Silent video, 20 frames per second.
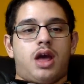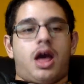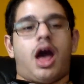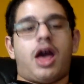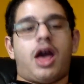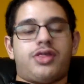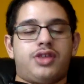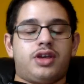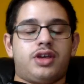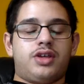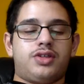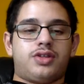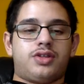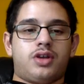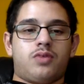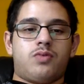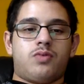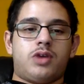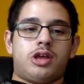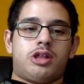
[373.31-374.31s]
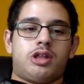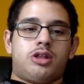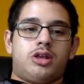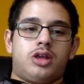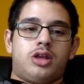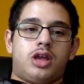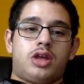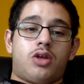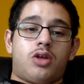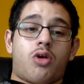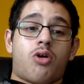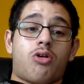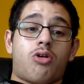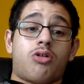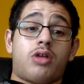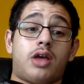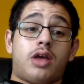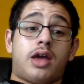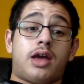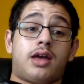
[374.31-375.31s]
I think he's going to win it
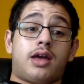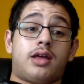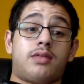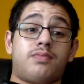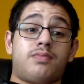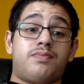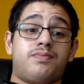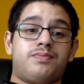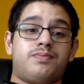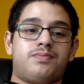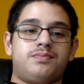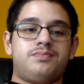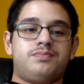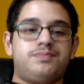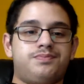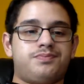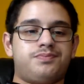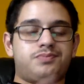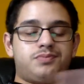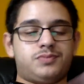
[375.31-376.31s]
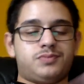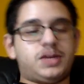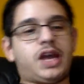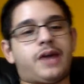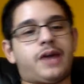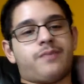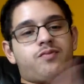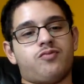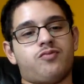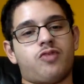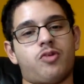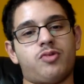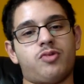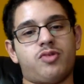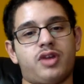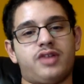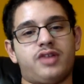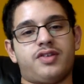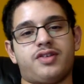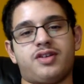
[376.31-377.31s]
all, and yeah, Roman
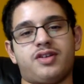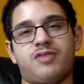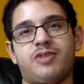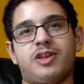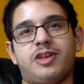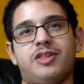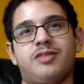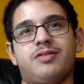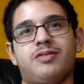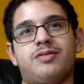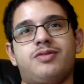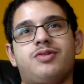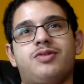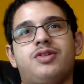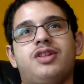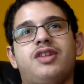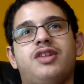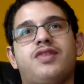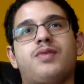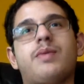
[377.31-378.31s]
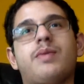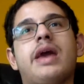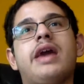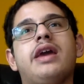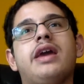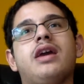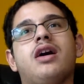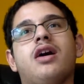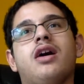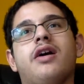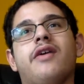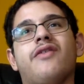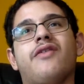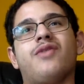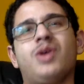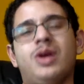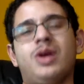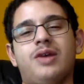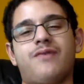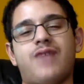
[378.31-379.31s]
Reigns is going to win to the dismay of
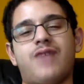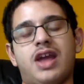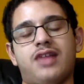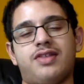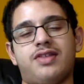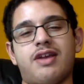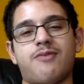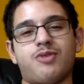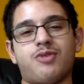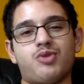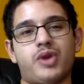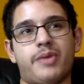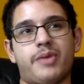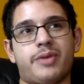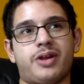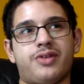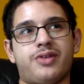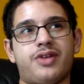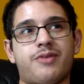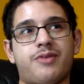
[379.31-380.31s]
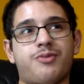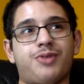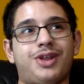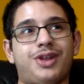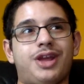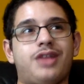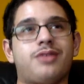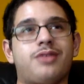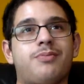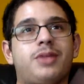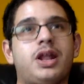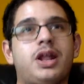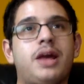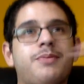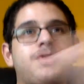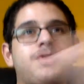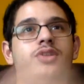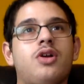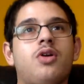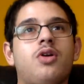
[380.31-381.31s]
fans everywhere because everyone hates him, but I'm
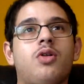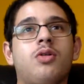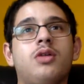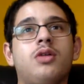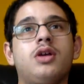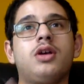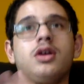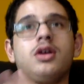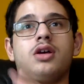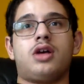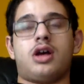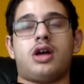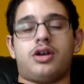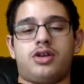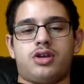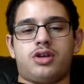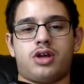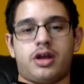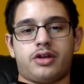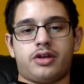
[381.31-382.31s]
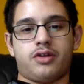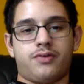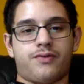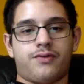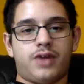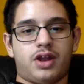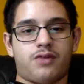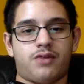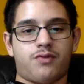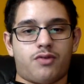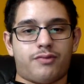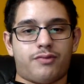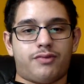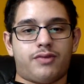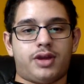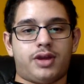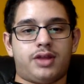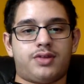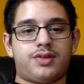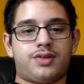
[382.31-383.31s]
still a good fan of Roman
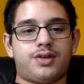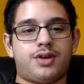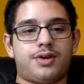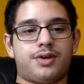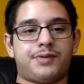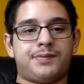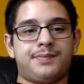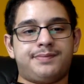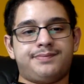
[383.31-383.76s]
Reigns, so